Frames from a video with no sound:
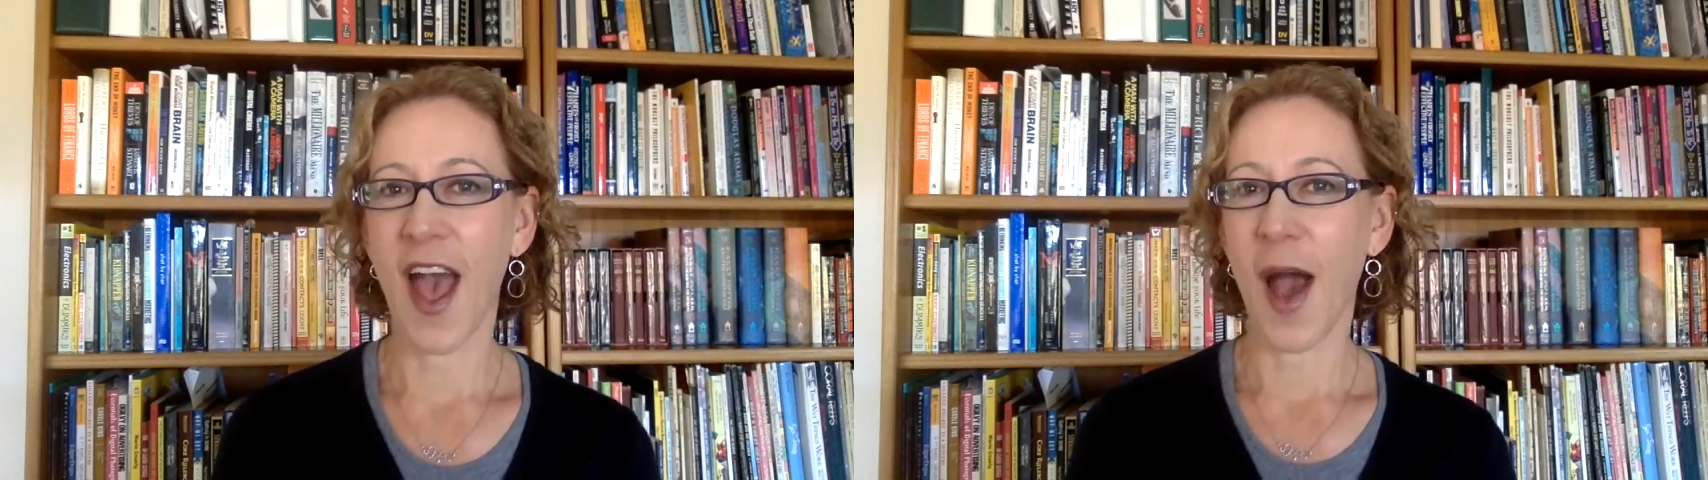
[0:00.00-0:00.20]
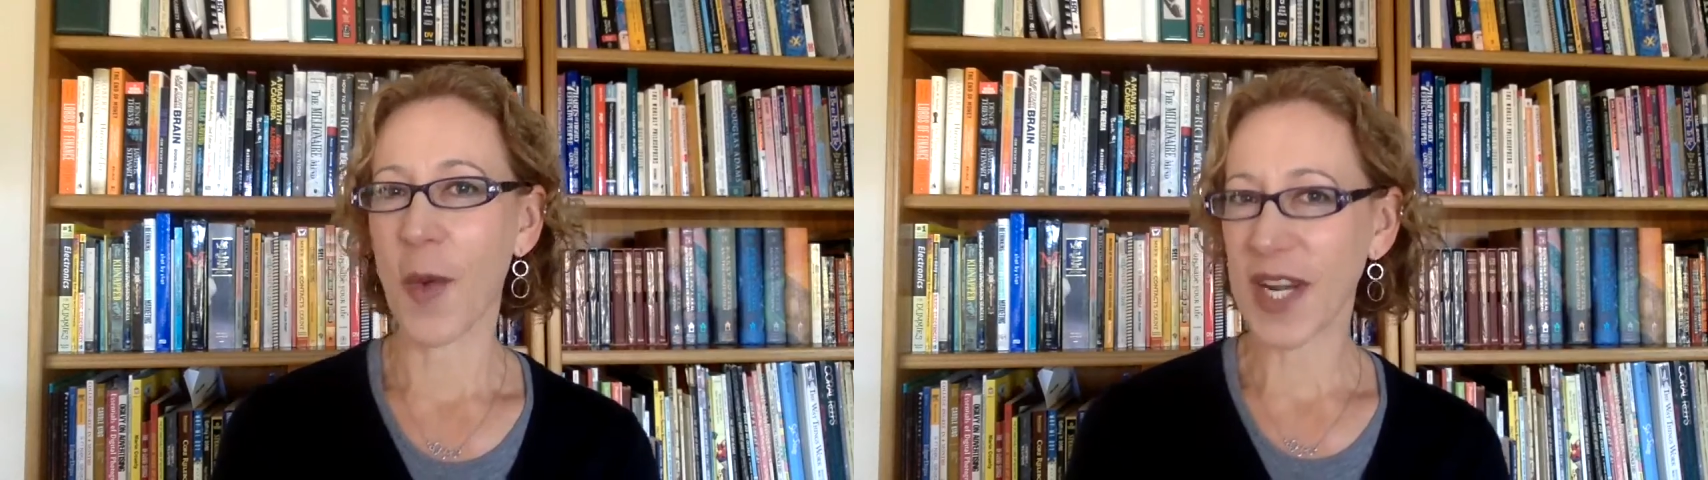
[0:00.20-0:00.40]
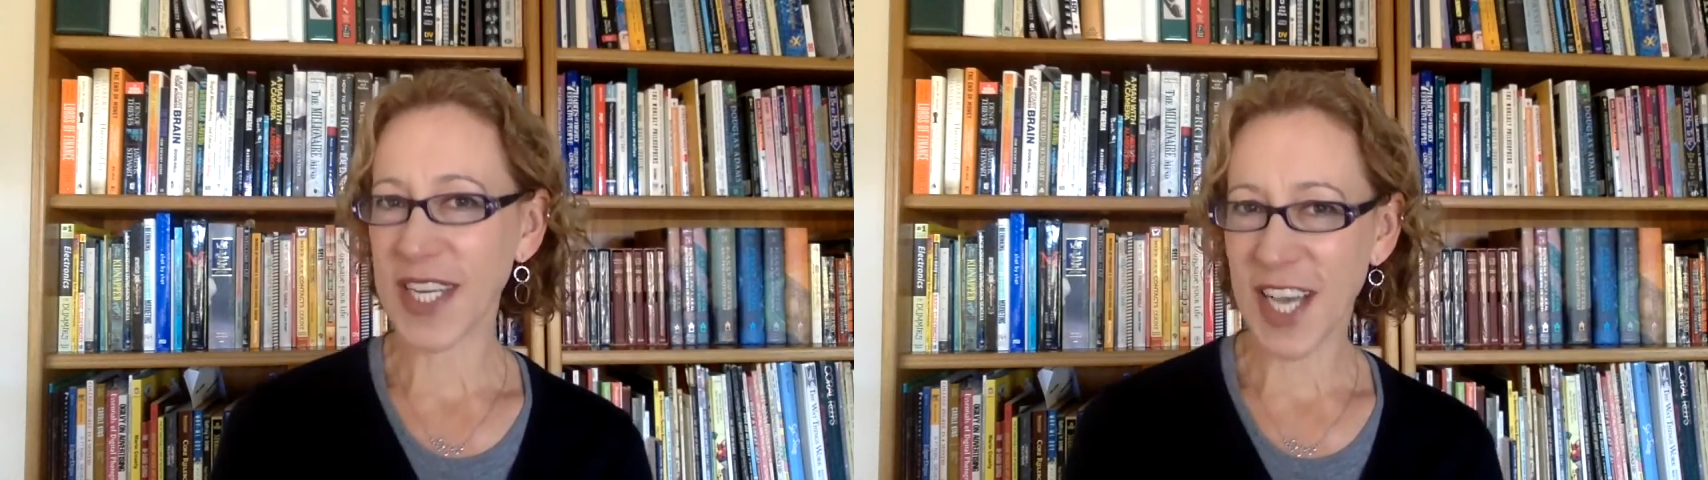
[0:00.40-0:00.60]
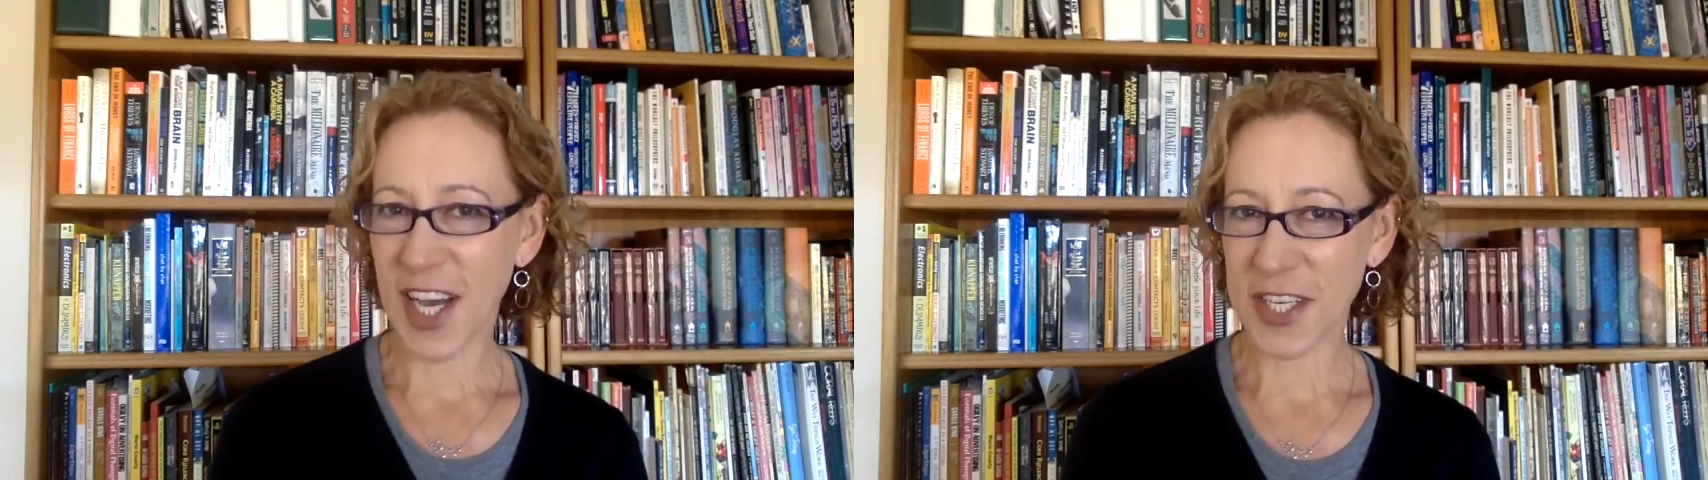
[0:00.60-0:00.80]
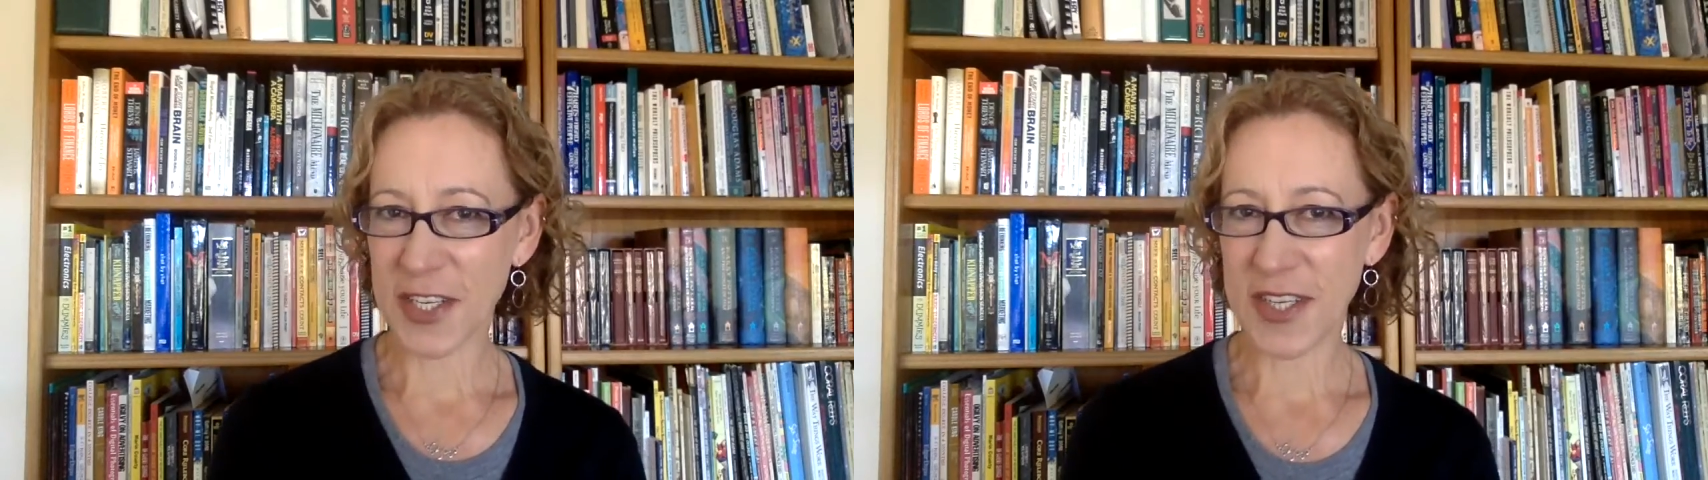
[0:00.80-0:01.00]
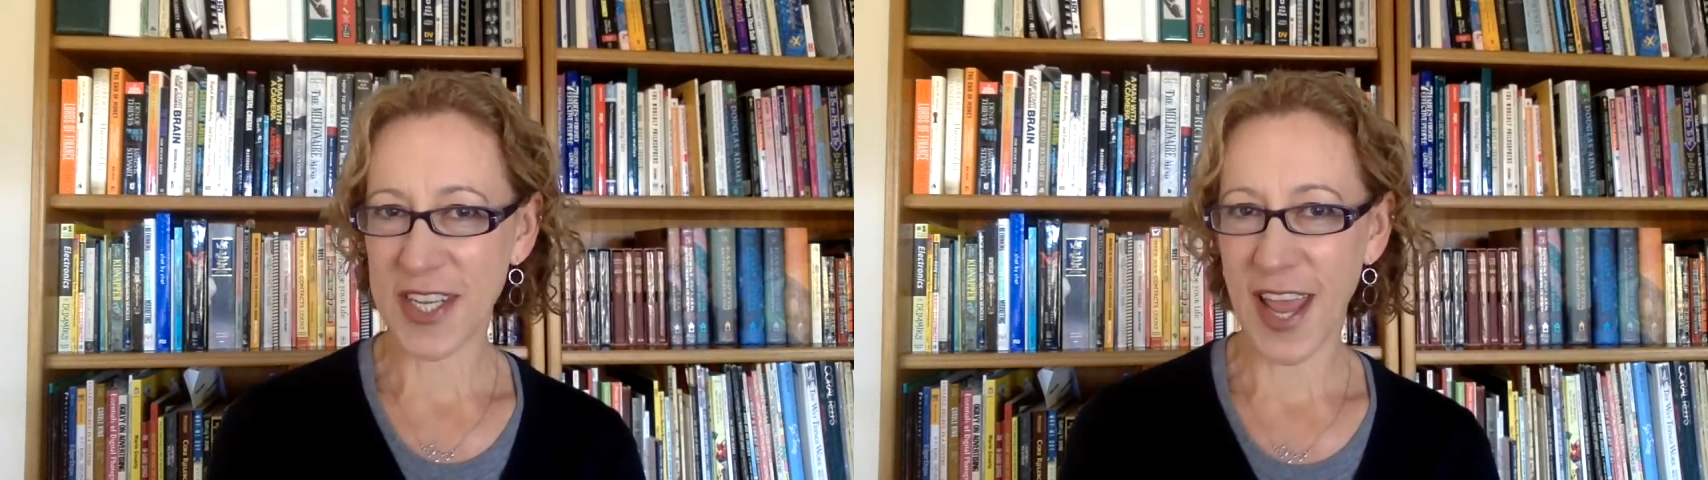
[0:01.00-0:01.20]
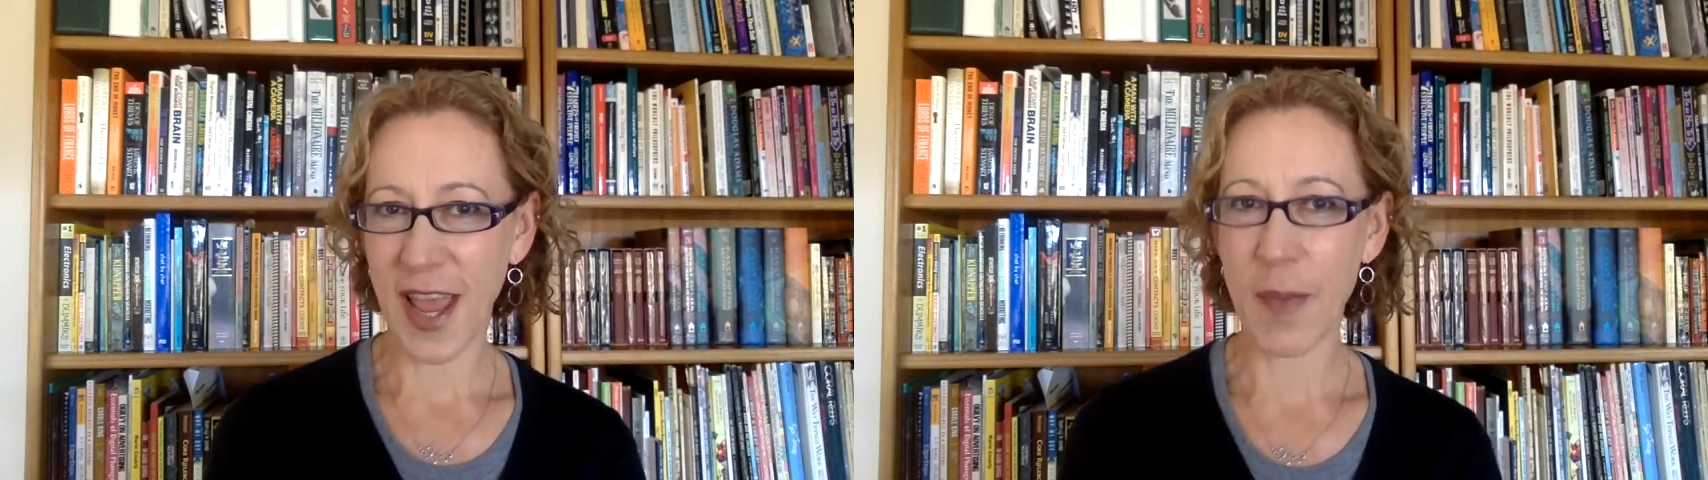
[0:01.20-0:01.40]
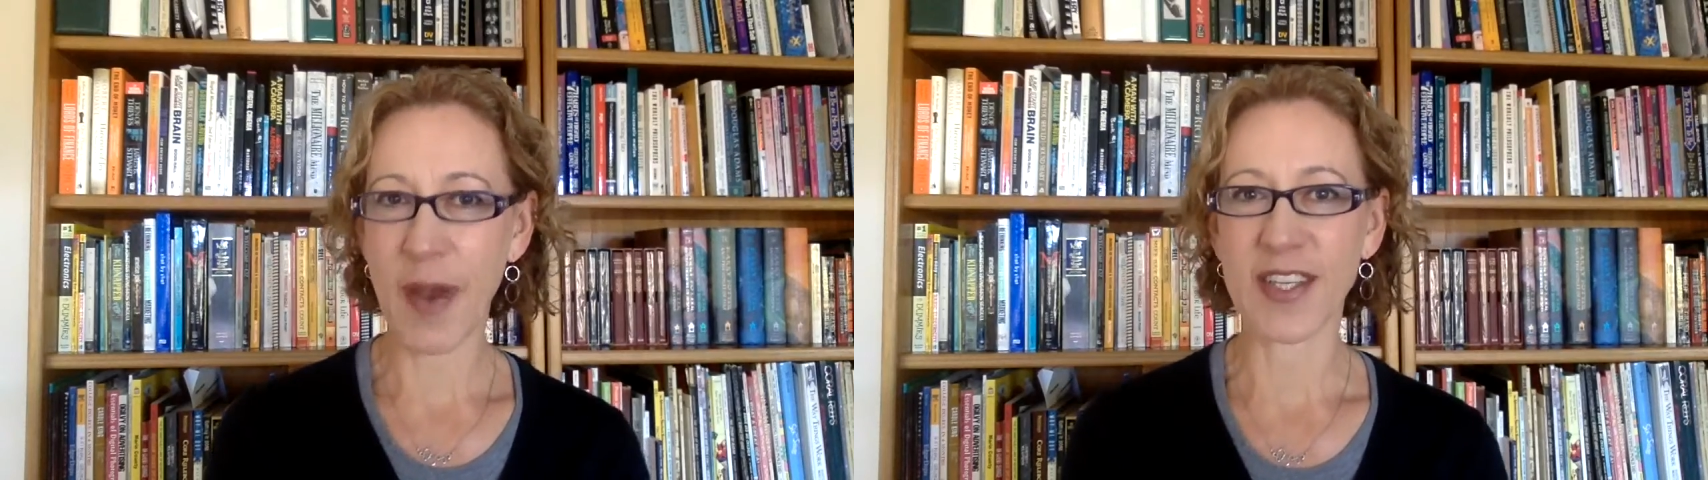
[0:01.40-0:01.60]
I want to talk to you today
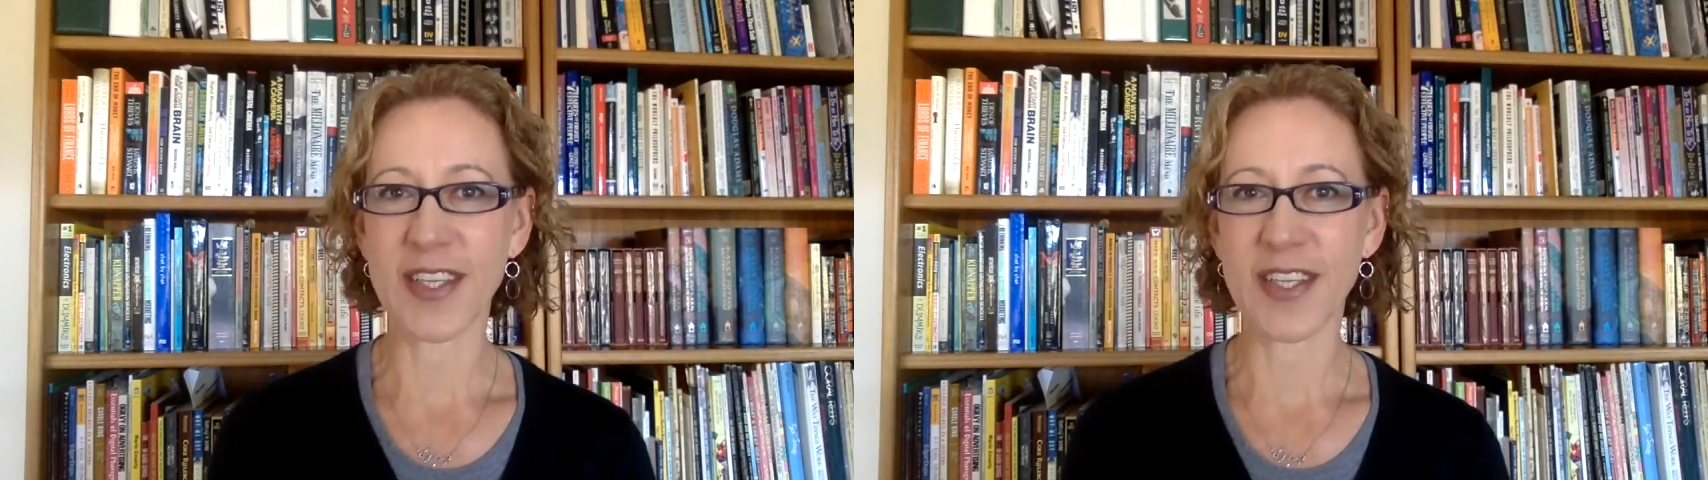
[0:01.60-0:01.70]
about